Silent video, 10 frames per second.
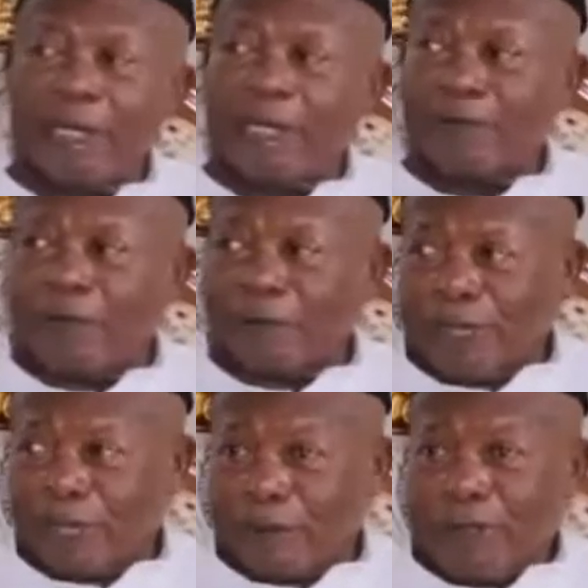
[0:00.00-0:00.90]
And my
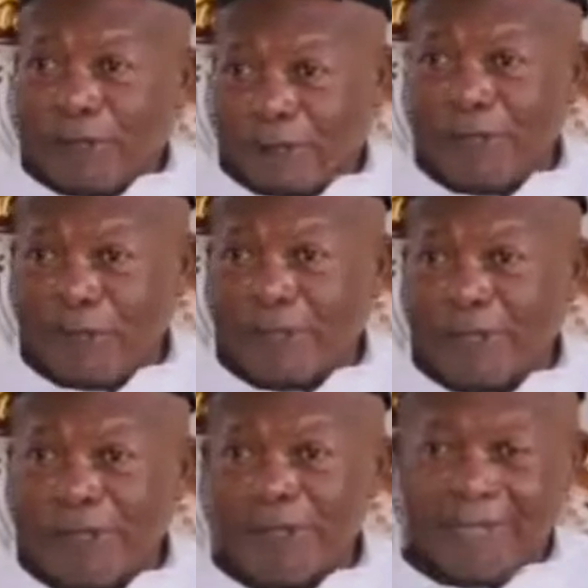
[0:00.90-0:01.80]
father was a farmer,
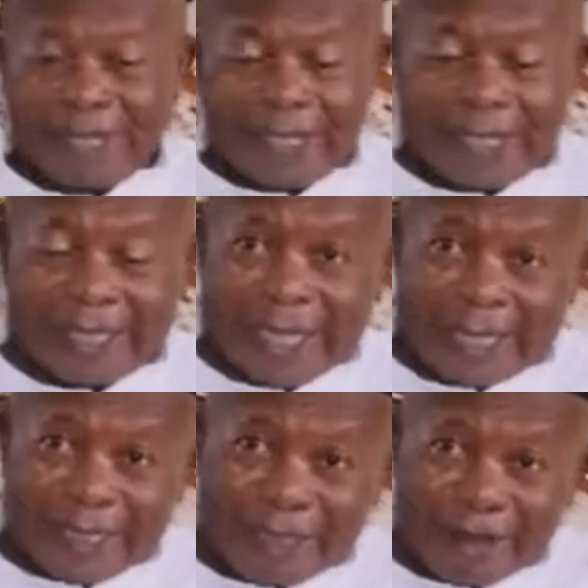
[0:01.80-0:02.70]
and
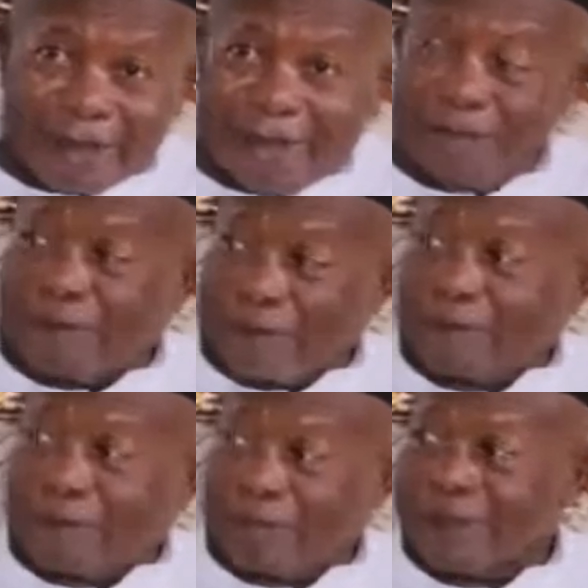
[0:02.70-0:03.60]
I didn't write
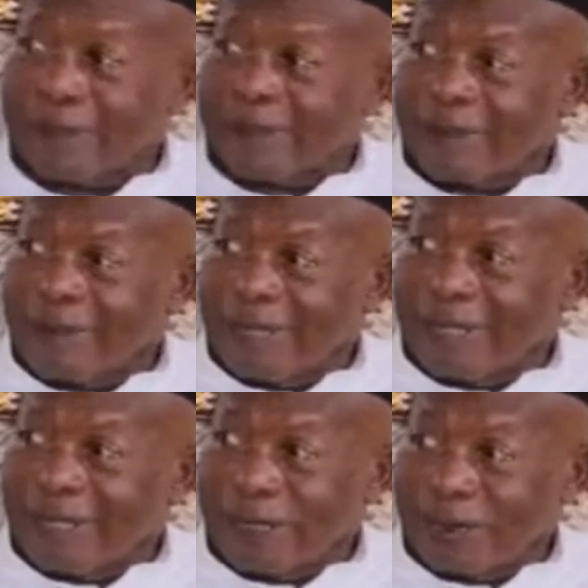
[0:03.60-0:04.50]
farmer.
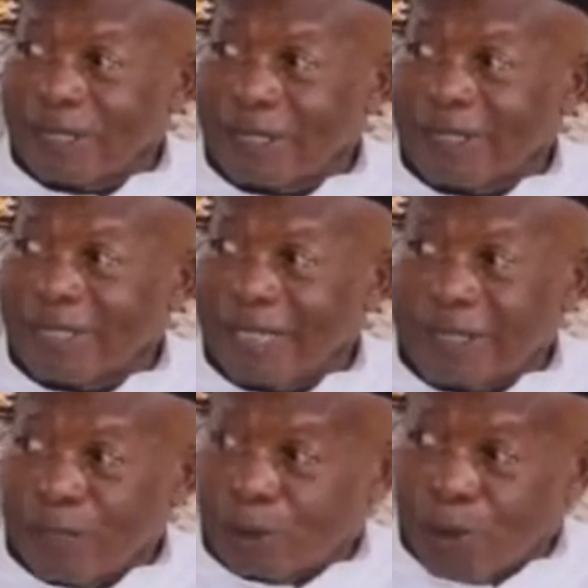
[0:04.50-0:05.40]
You see, I
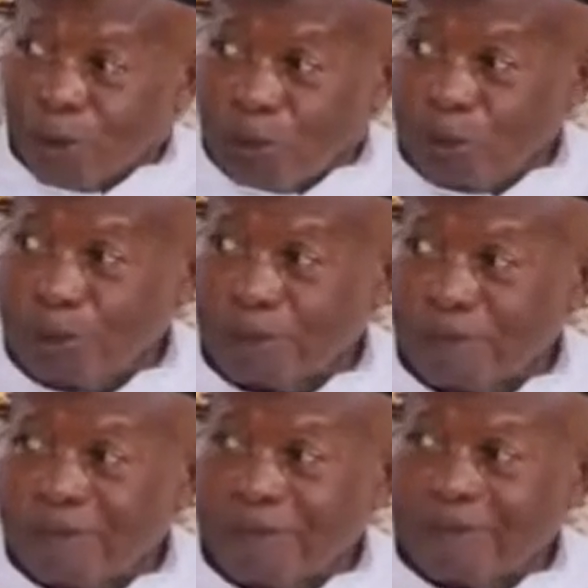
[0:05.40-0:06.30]
said no.
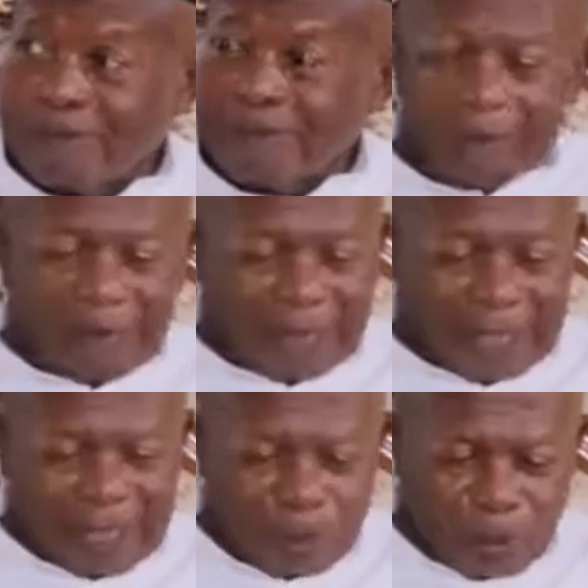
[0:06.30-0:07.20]

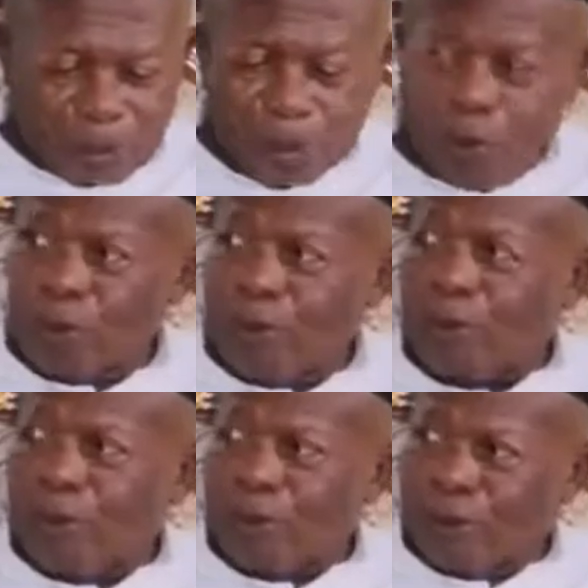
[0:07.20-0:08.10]
Then I went
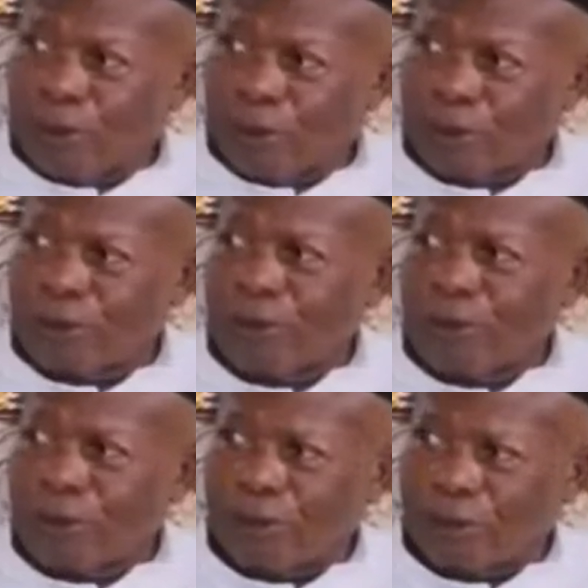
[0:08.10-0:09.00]
on and on
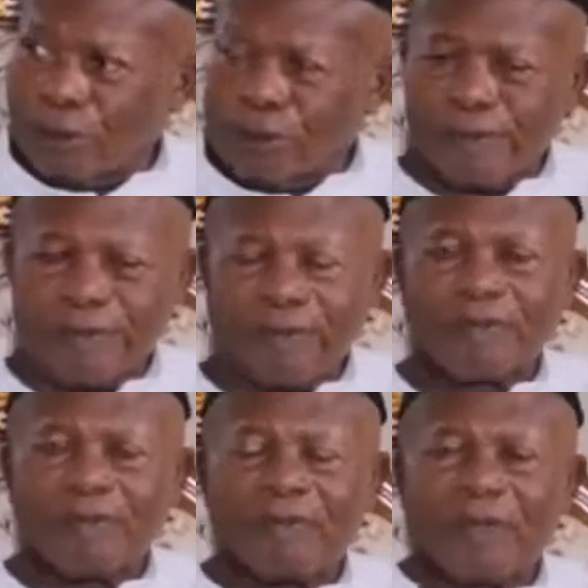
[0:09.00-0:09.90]
and on.
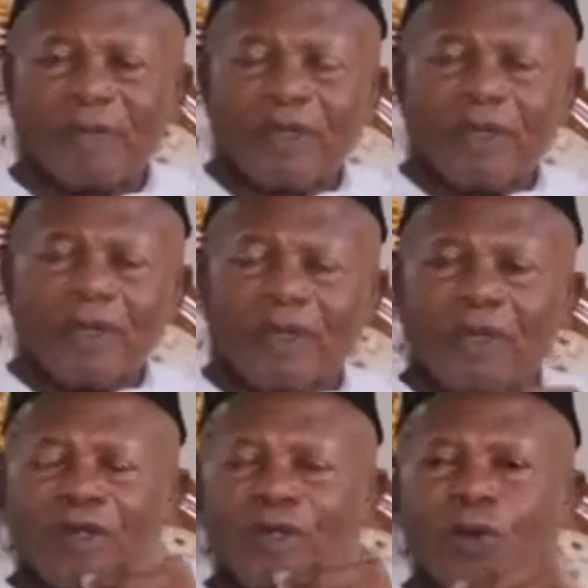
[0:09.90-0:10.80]

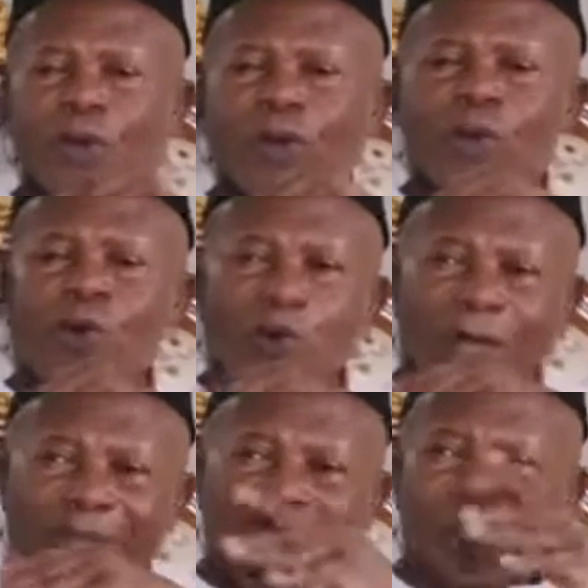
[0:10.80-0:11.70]
So
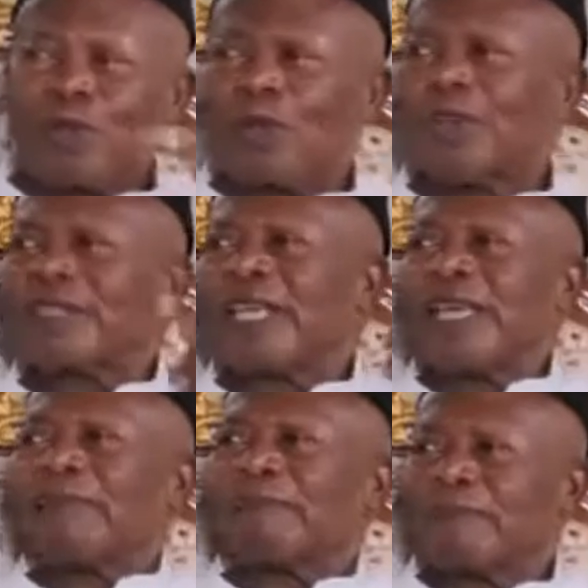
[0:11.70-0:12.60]
when the results
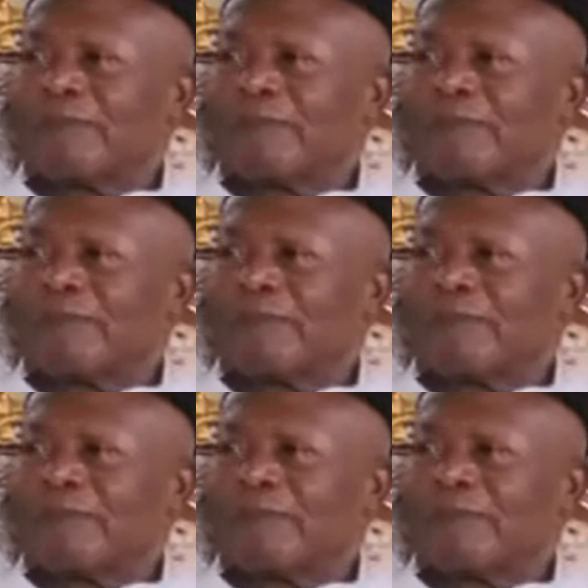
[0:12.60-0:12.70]
came,